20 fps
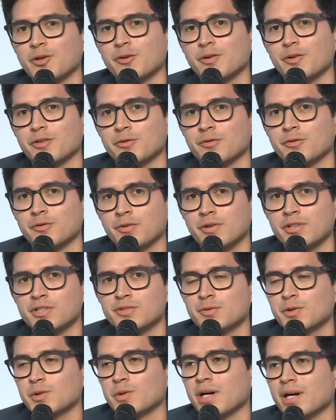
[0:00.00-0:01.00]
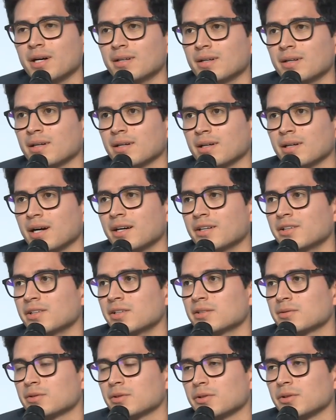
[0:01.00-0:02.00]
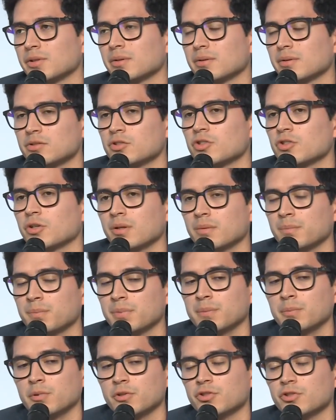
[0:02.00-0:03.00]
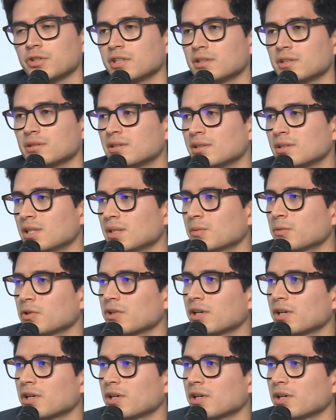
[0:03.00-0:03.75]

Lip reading: of our first few hired or people joining the team were